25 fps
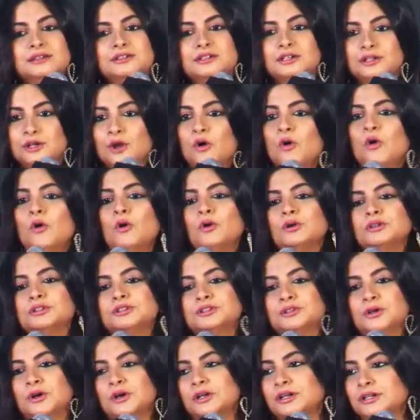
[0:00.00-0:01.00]

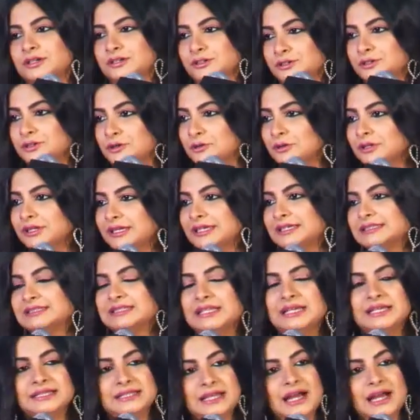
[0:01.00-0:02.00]
clothes or you know things like